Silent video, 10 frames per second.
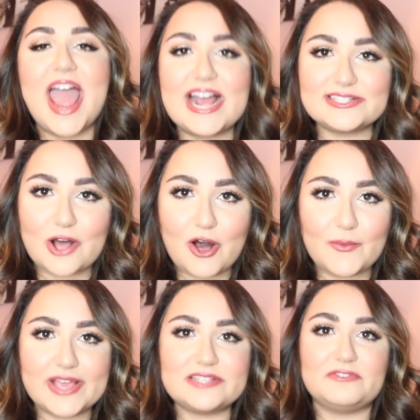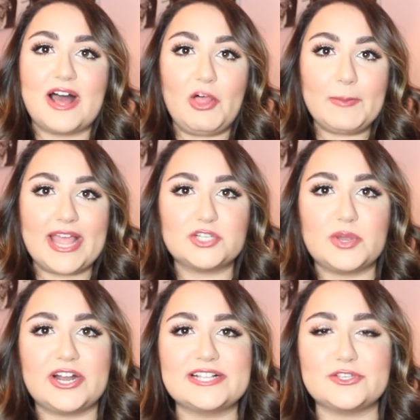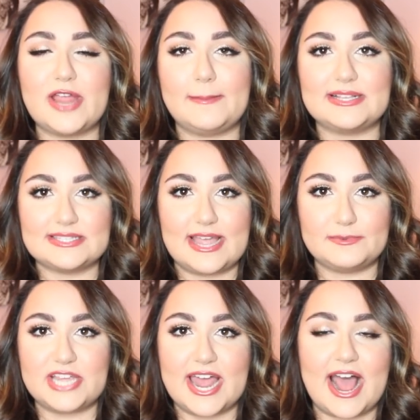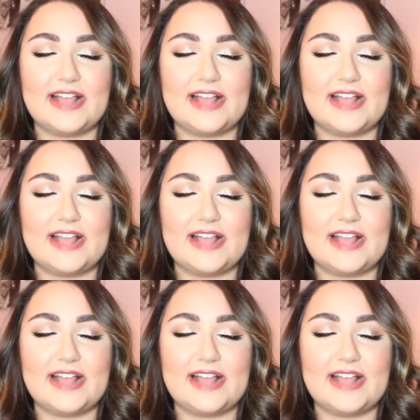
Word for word: As always, follow me on Twitter, Instagram, and Snapchat.